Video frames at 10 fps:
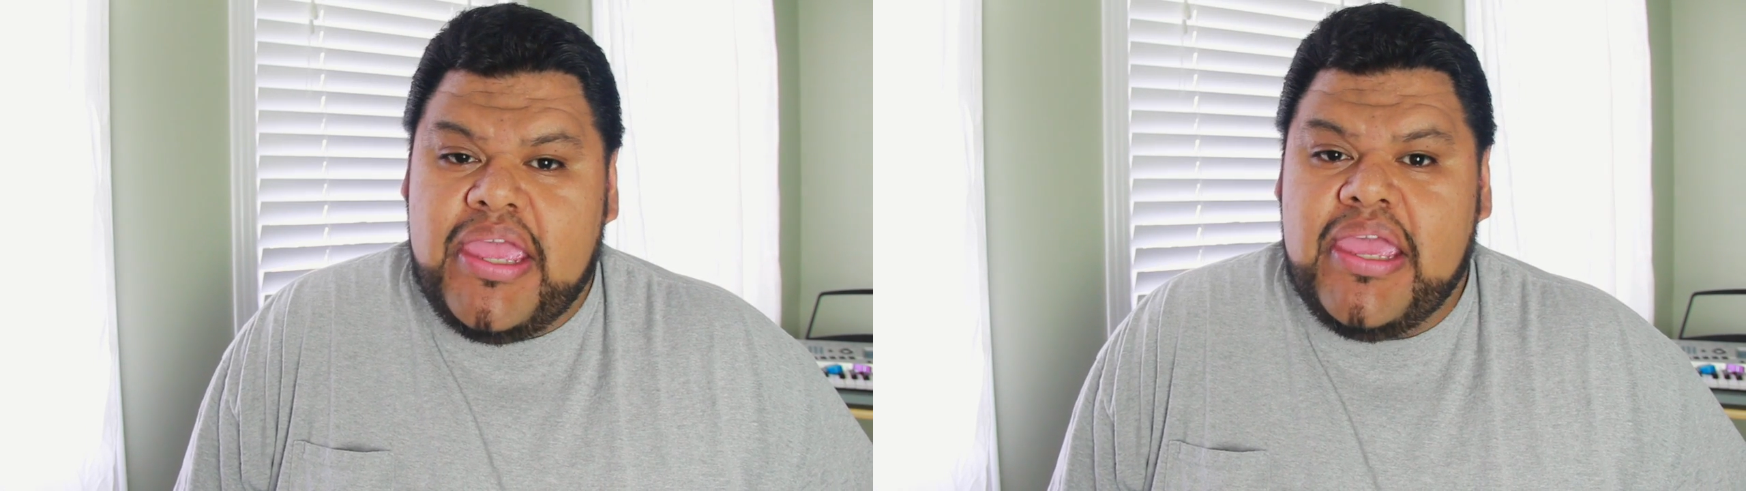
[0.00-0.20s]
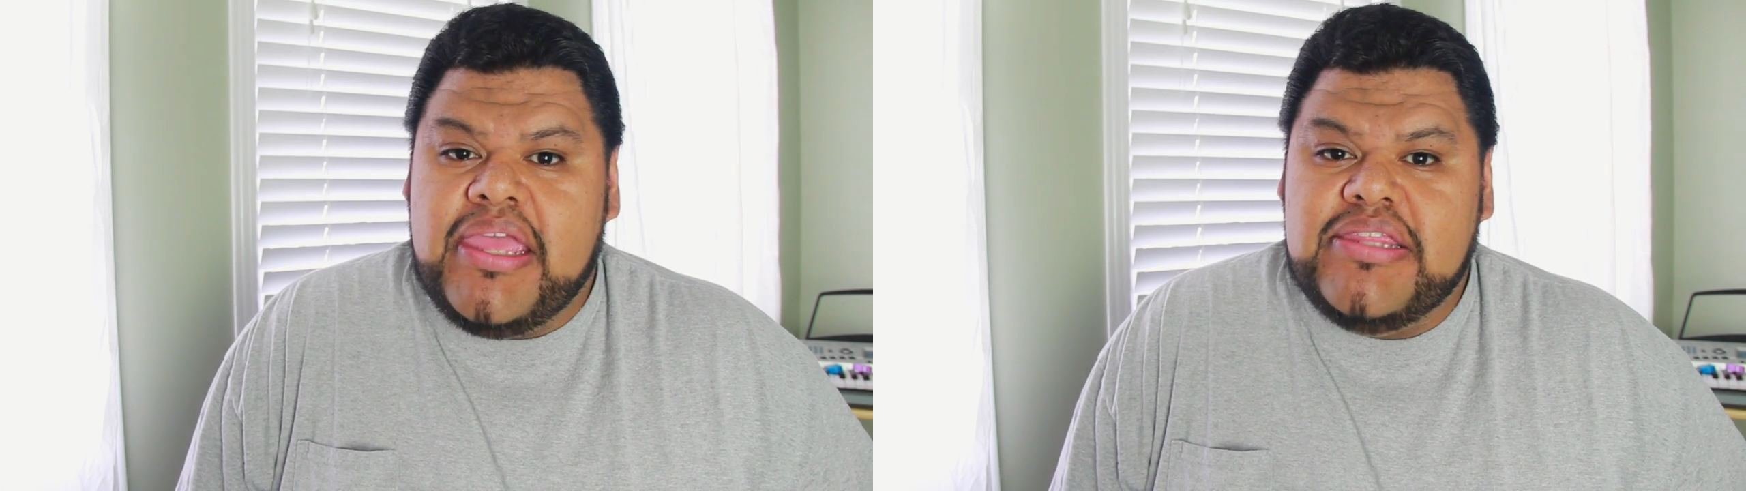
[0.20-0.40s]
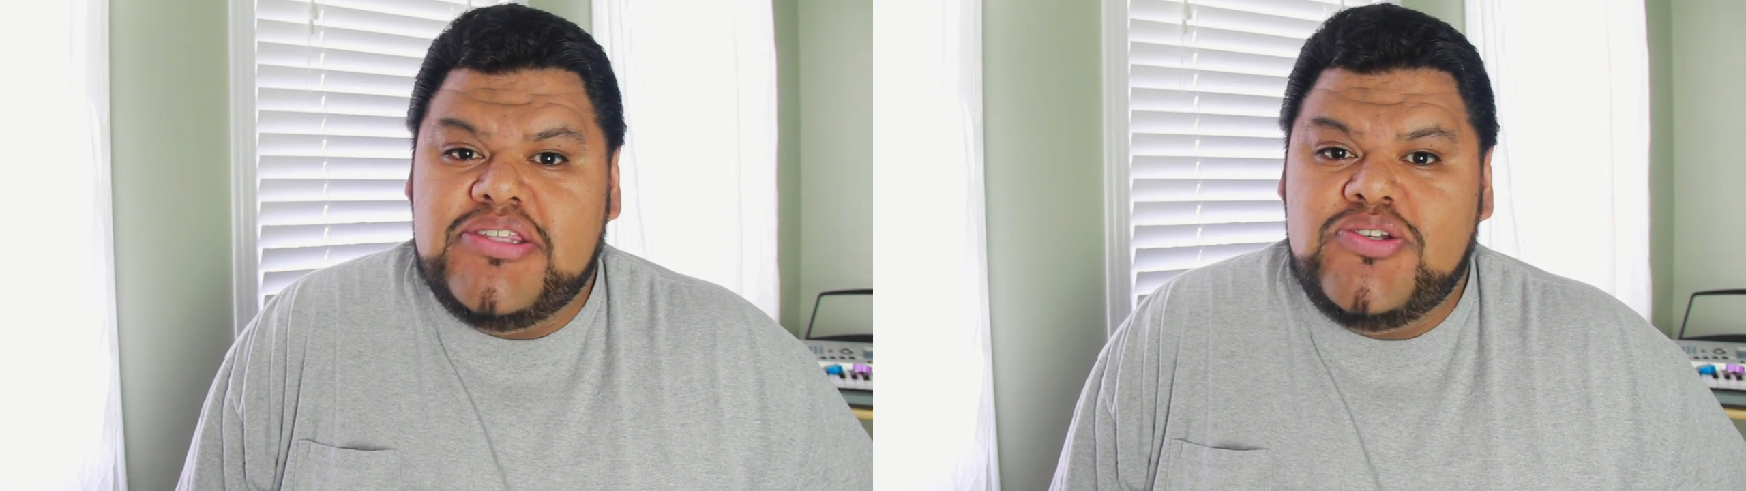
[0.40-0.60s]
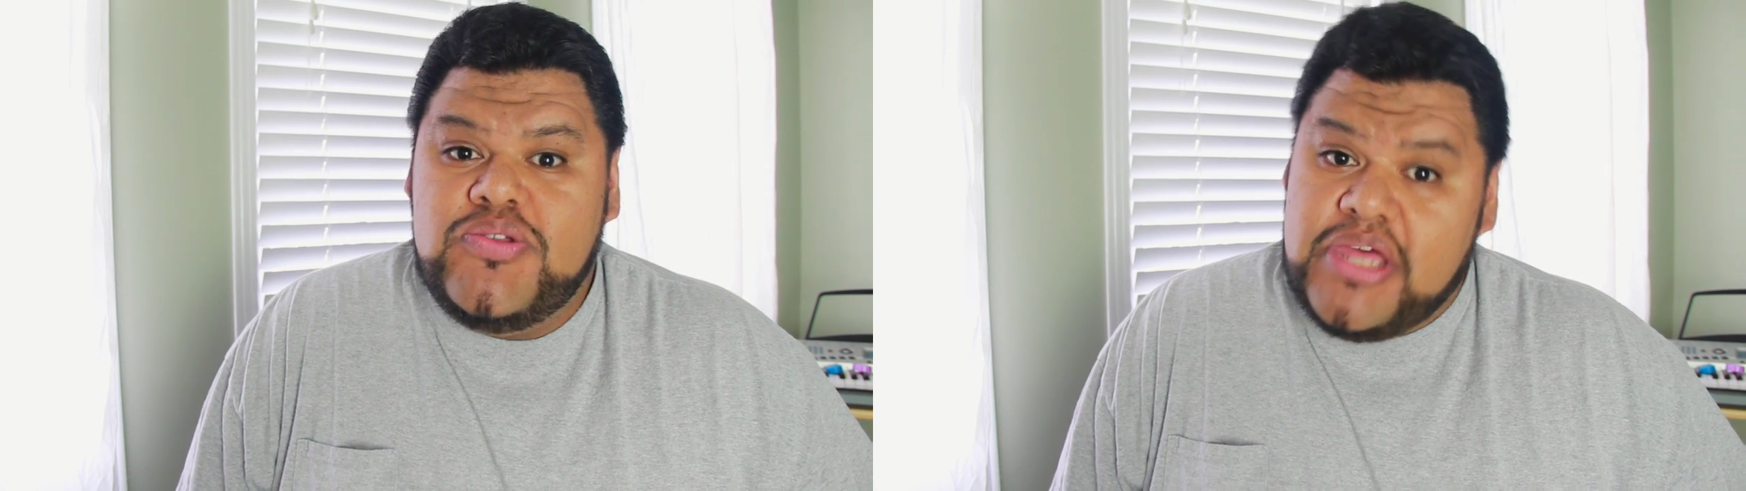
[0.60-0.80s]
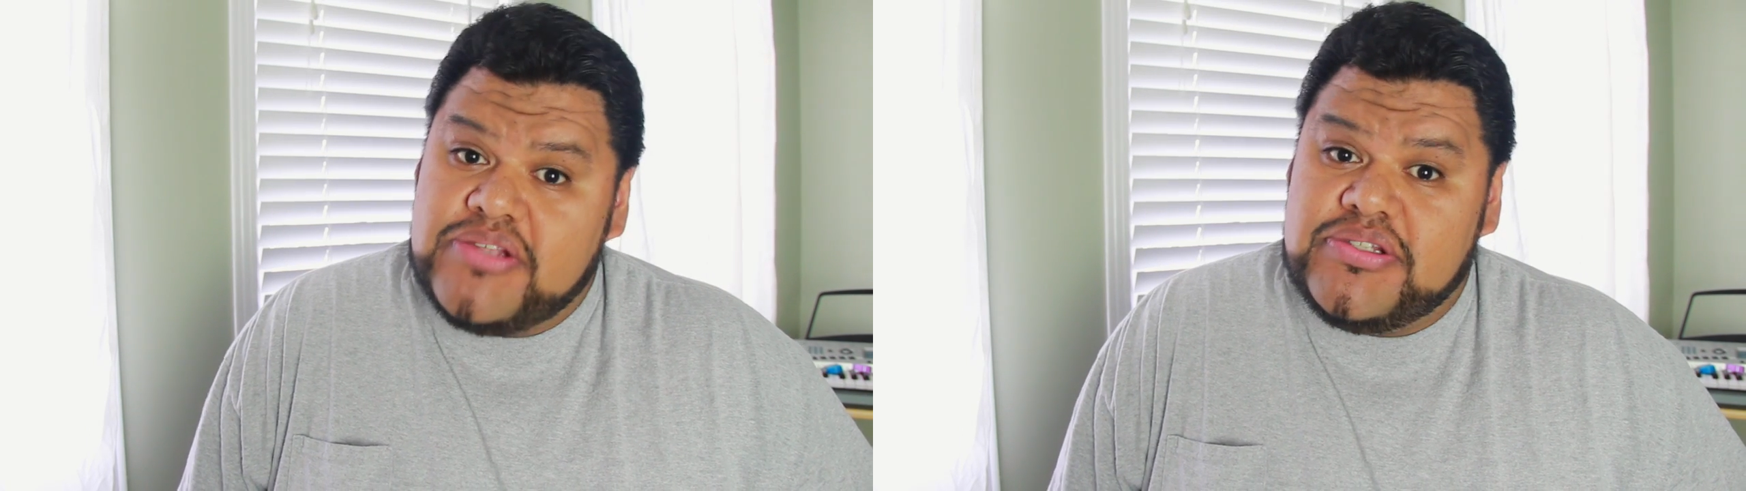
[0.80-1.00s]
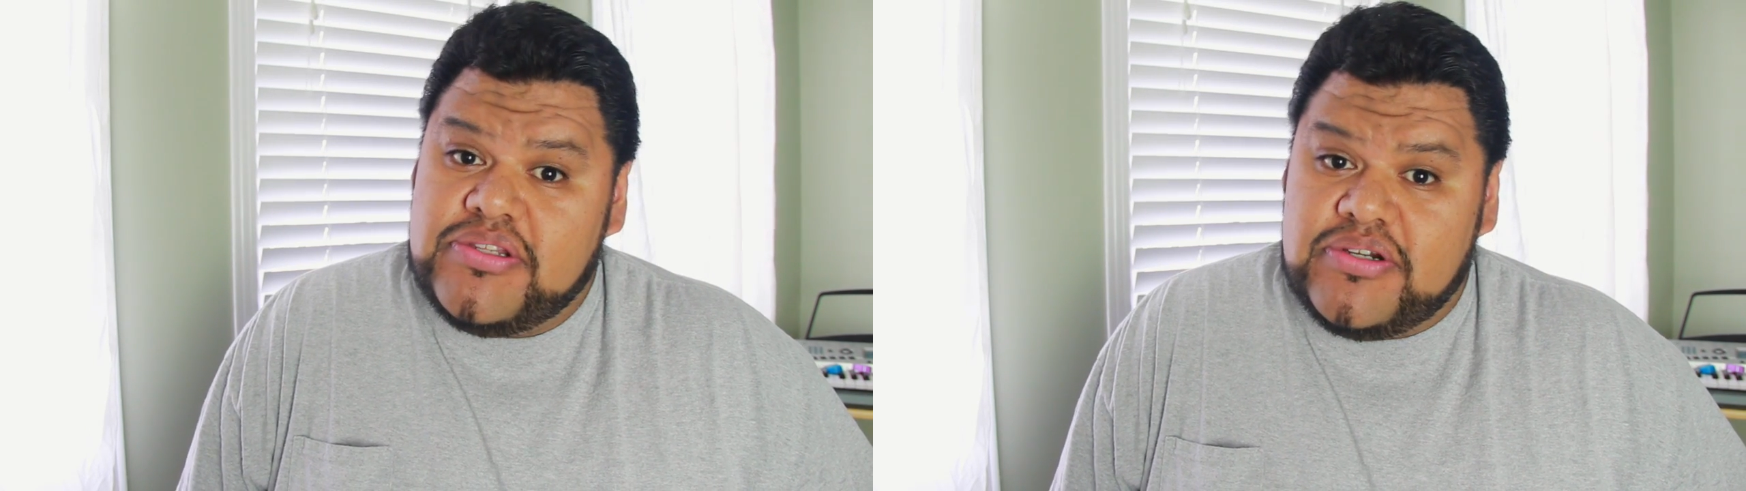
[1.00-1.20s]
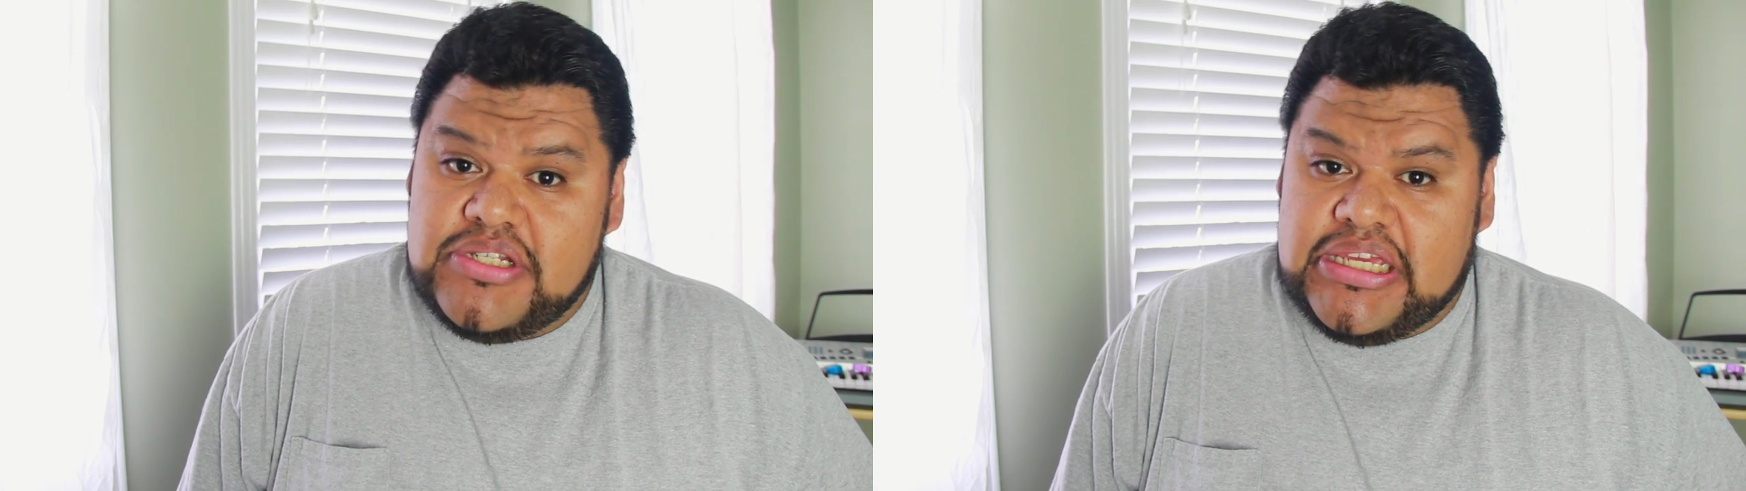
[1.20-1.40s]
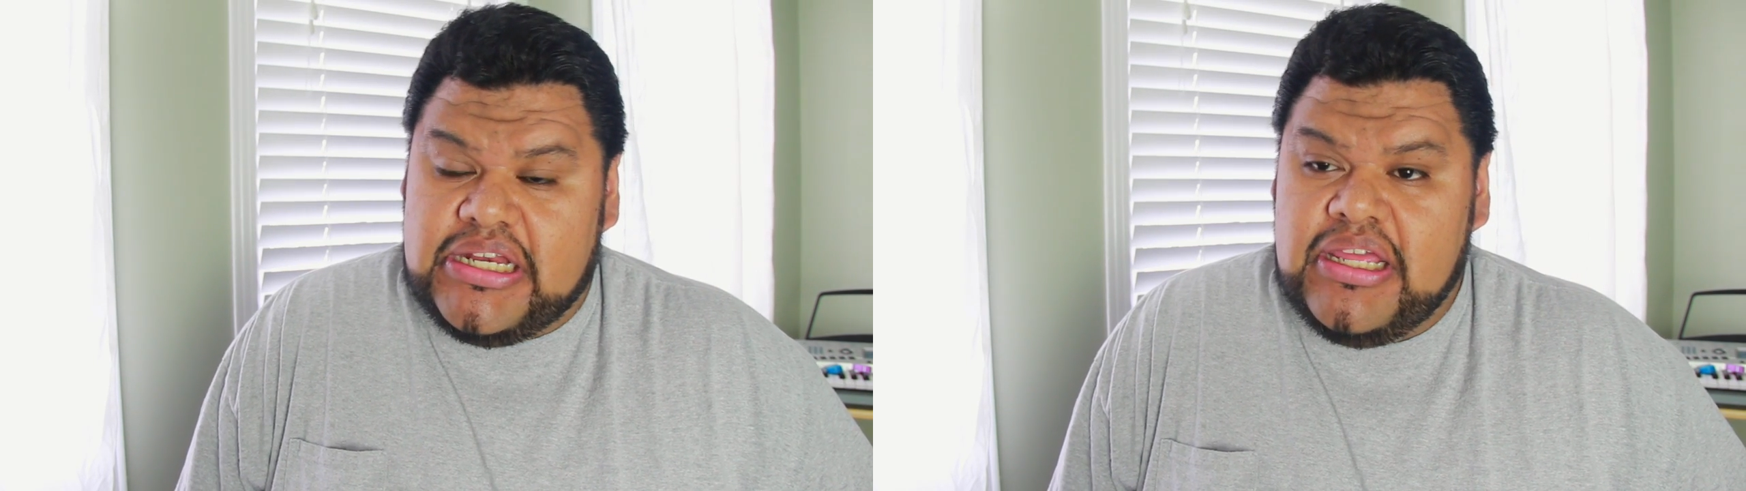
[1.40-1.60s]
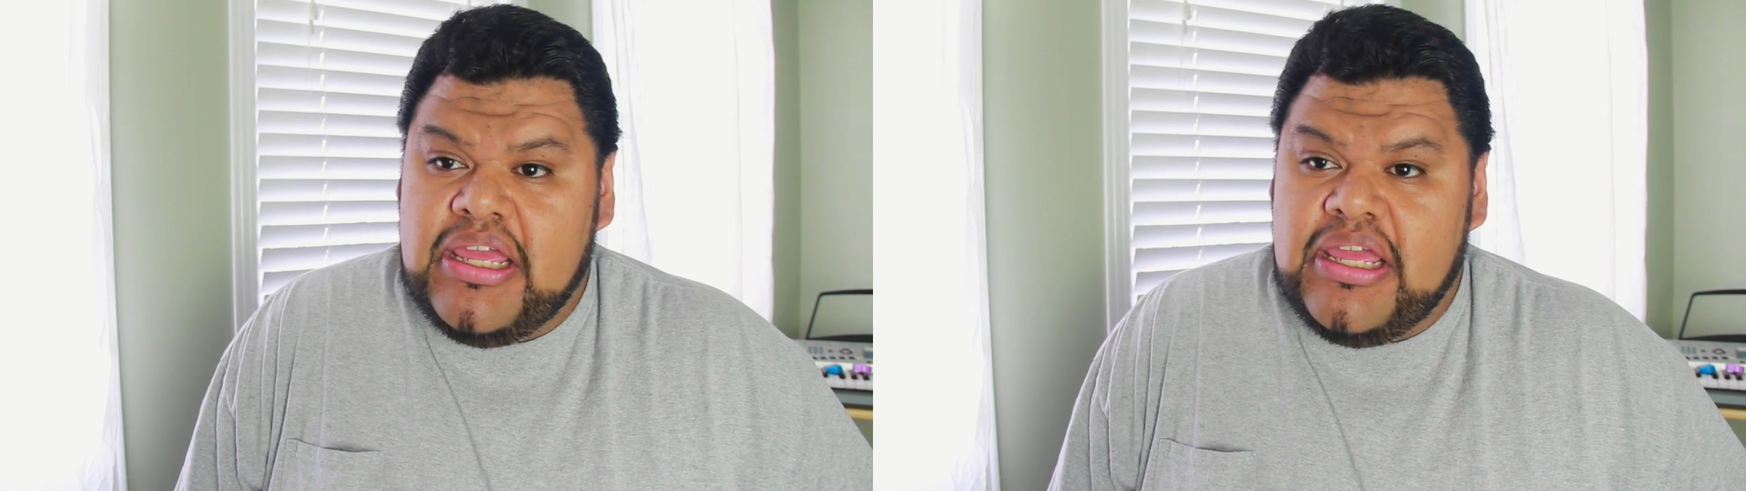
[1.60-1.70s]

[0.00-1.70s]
in 2013